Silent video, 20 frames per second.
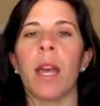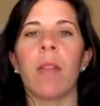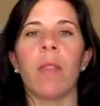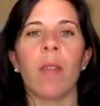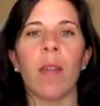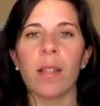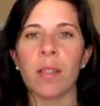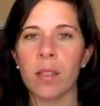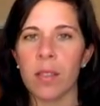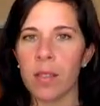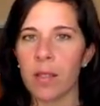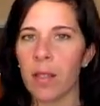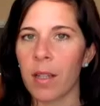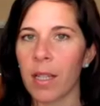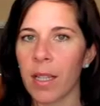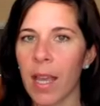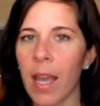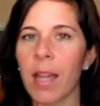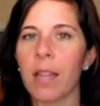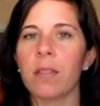And that's,
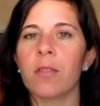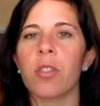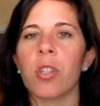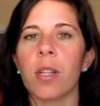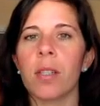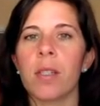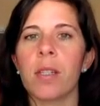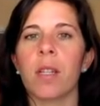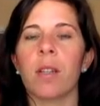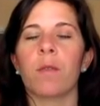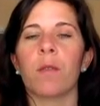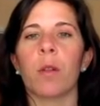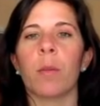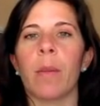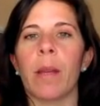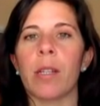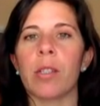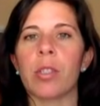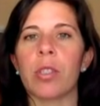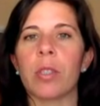again, just
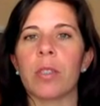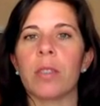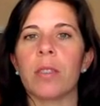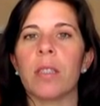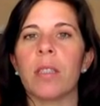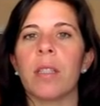information.